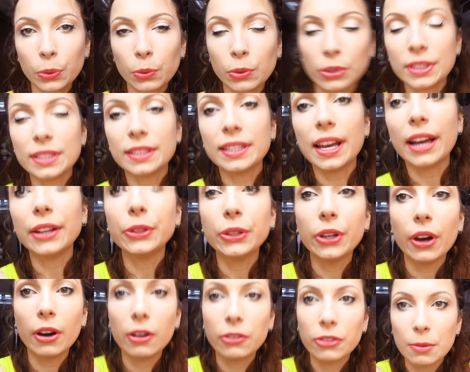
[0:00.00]
you would decide
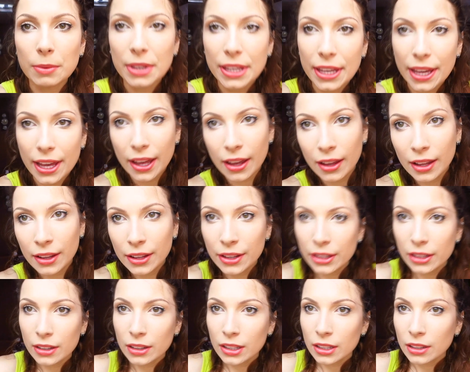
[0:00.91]
to go from here,
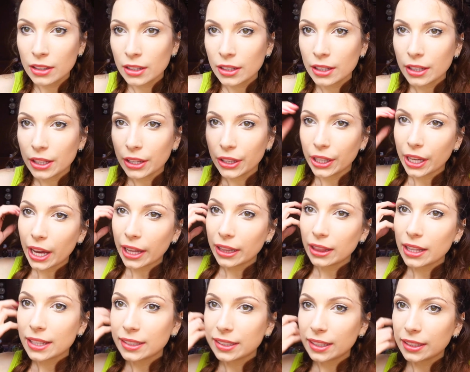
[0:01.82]

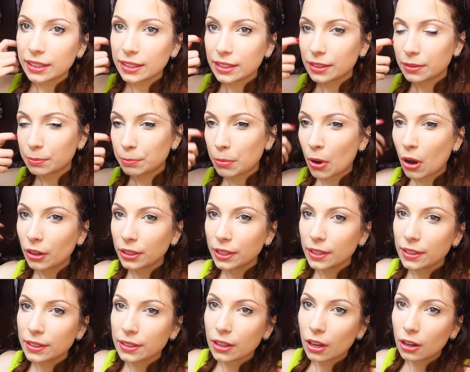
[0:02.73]
unless it's
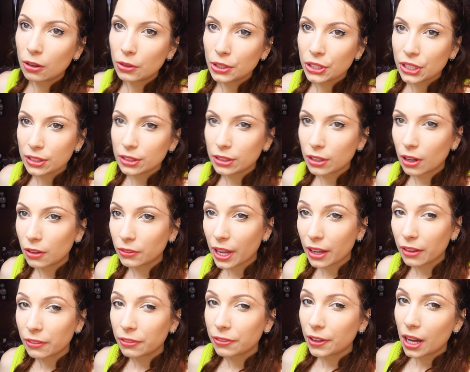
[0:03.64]
Porto, which is not
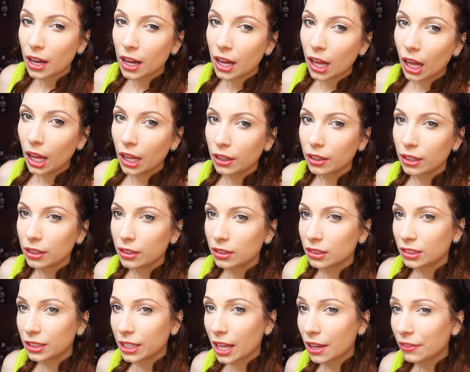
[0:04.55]
that far,
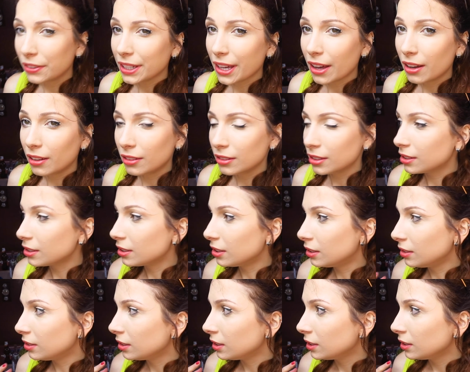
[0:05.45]
nothing else
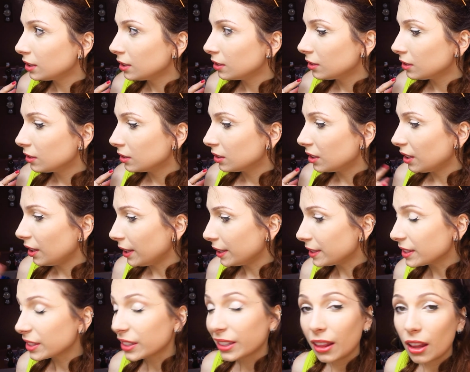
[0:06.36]

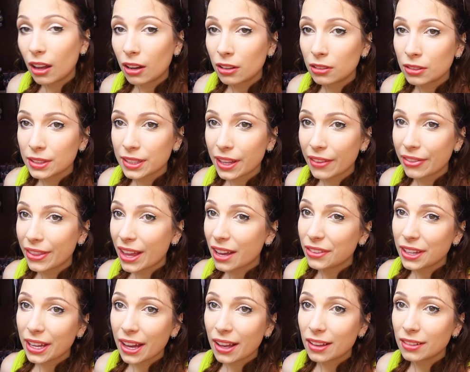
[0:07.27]
is close and
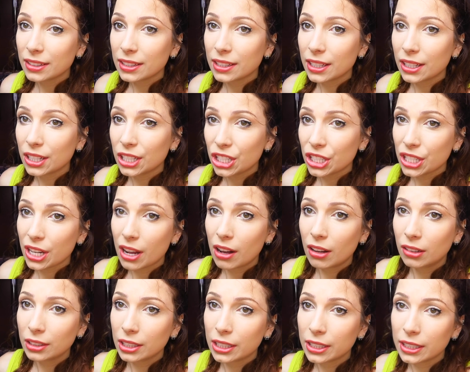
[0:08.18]
nothing else is
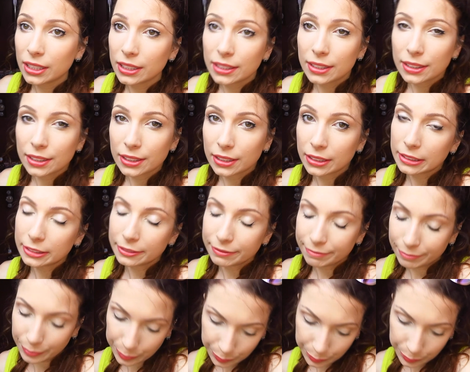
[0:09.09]
sheltered. So